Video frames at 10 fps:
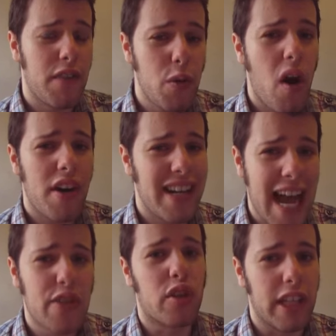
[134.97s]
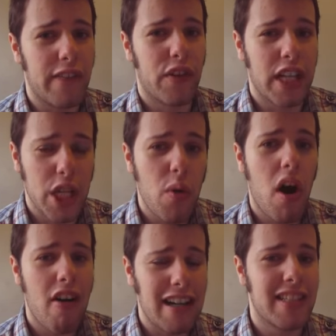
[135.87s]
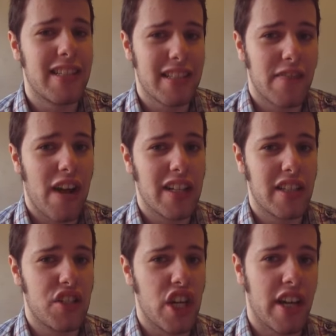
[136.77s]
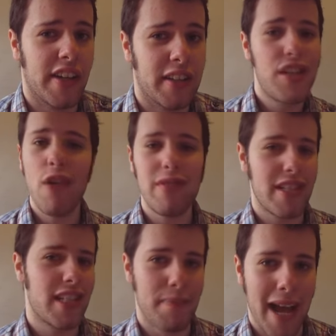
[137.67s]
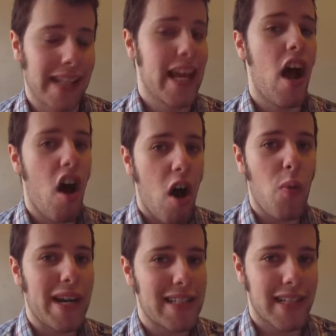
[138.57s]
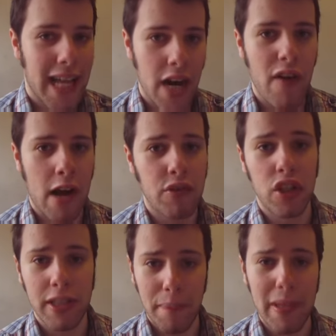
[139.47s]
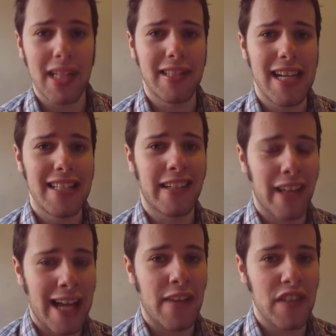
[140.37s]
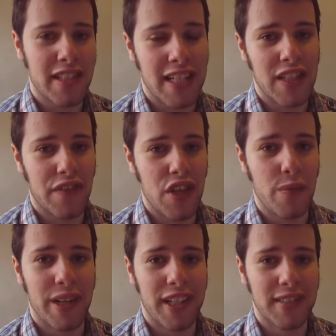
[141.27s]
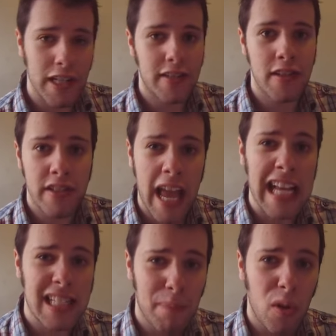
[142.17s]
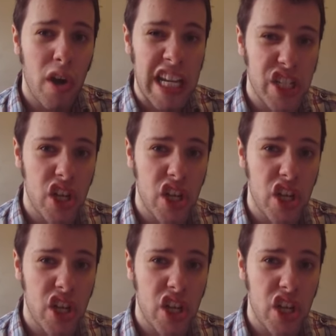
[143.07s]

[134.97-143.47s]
Now, if you aren't naturally funny, you are at a disadvantage here. But don't dismay, there are ways to get around your debilitating lack of a sense of humour. For instance, exploit